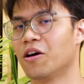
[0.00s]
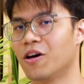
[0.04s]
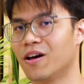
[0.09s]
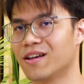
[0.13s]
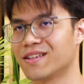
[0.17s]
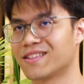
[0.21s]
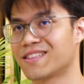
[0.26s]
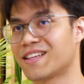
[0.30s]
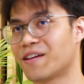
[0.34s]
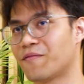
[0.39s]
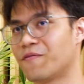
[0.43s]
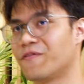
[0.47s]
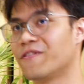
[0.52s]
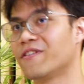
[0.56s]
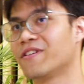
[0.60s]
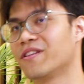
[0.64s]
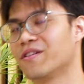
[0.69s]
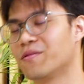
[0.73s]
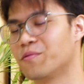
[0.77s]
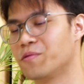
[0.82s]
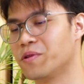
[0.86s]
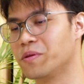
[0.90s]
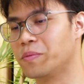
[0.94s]
A step
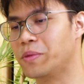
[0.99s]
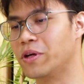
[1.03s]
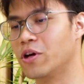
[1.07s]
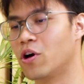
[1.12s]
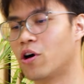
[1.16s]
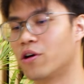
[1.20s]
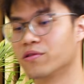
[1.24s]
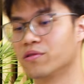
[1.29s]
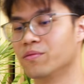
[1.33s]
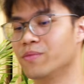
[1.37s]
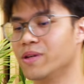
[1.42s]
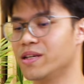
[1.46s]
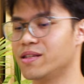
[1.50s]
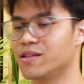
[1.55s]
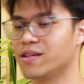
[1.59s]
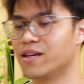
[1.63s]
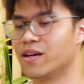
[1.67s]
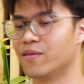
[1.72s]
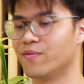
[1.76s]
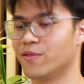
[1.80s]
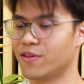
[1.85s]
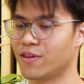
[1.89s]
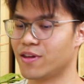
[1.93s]
further would be automating
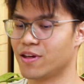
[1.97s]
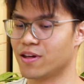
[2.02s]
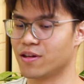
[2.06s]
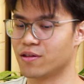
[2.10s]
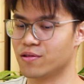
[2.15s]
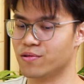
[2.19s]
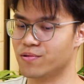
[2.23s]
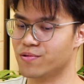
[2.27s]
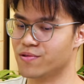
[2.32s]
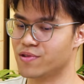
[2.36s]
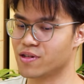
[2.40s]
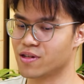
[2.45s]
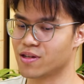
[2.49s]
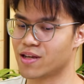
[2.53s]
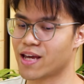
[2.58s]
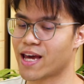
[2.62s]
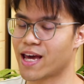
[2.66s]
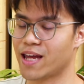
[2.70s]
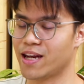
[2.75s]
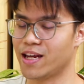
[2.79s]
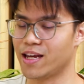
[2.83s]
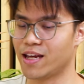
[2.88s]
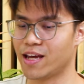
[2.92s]
everything using
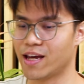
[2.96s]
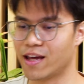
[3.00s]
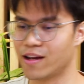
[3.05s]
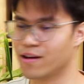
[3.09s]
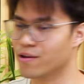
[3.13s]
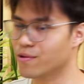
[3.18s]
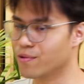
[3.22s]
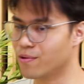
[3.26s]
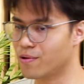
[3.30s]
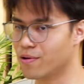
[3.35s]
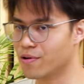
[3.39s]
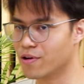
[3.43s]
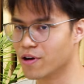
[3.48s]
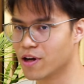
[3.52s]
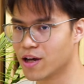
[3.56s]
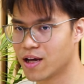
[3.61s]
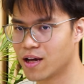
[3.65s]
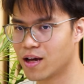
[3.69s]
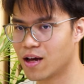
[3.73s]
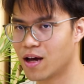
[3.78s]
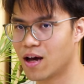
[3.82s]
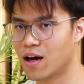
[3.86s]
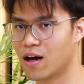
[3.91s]
NAN or
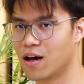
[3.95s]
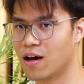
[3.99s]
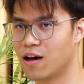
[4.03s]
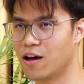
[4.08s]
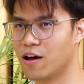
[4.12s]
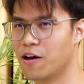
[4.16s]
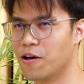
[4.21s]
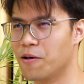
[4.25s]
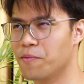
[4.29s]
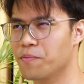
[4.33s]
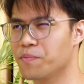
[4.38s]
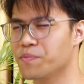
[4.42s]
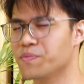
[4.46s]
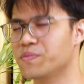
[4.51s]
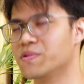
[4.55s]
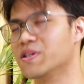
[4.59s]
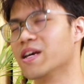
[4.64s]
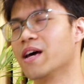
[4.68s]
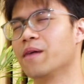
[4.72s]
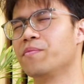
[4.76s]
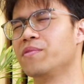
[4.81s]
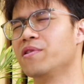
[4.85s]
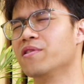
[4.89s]

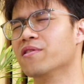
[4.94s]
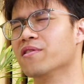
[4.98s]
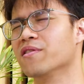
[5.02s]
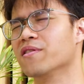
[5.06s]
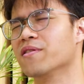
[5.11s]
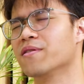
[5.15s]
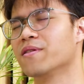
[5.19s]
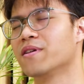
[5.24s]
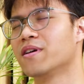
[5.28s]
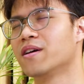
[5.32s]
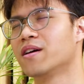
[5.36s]
Zapier,